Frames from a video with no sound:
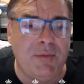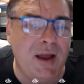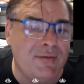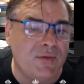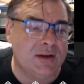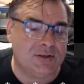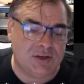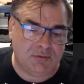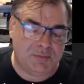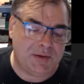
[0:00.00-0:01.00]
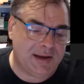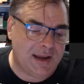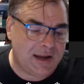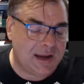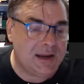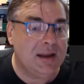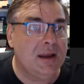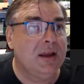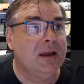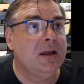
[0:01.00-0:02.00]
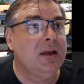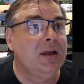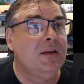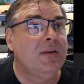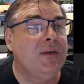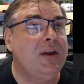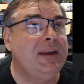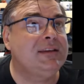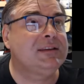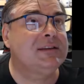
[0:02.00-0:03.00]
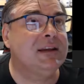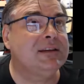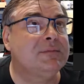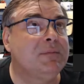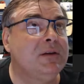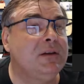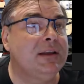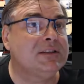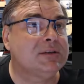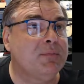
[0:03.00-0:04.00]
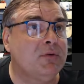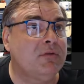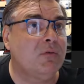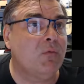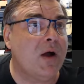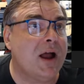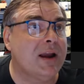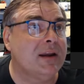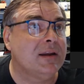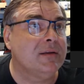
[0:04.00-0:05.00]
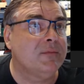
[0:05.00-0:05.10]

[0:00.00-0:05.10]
my advice to you would be to get a 36 mil Explorer 1.